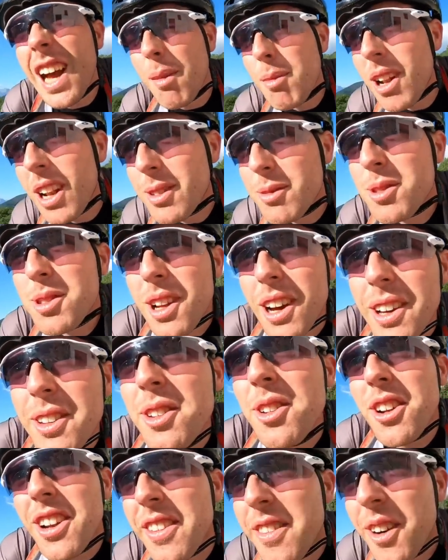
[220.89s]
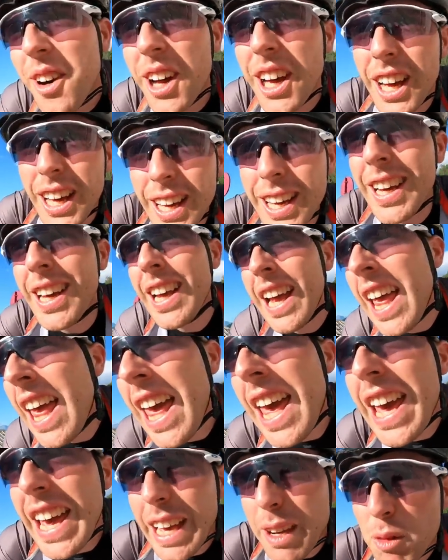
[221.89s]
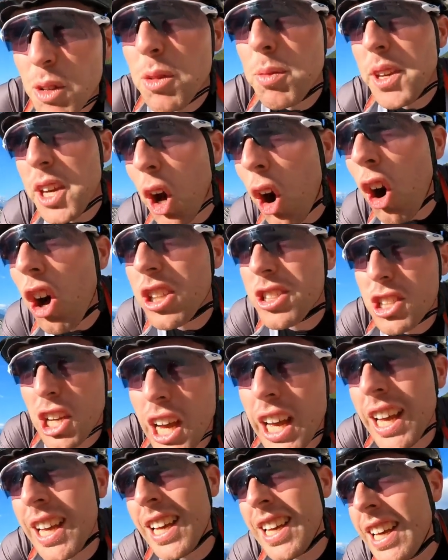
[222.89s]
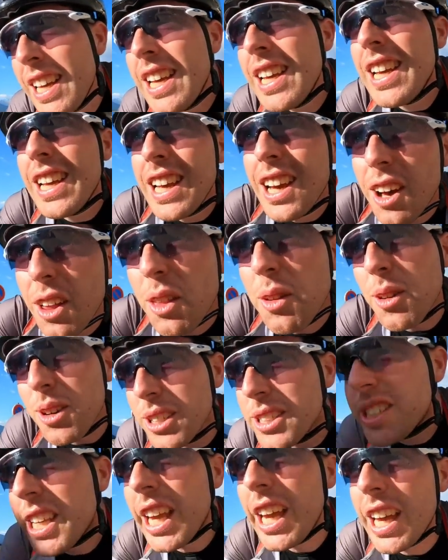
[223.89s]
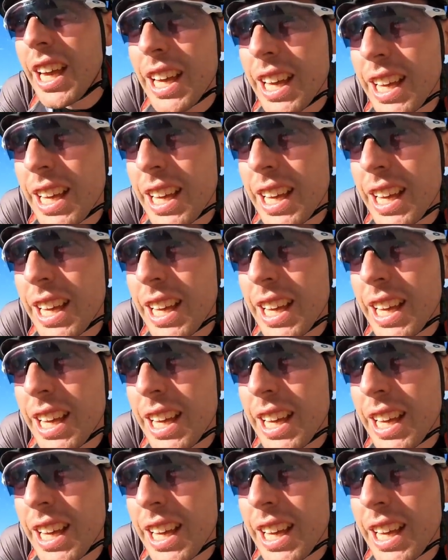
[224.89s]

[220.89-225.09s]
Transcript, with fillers: I'm glad we're starting early though. It would be hot otherwise.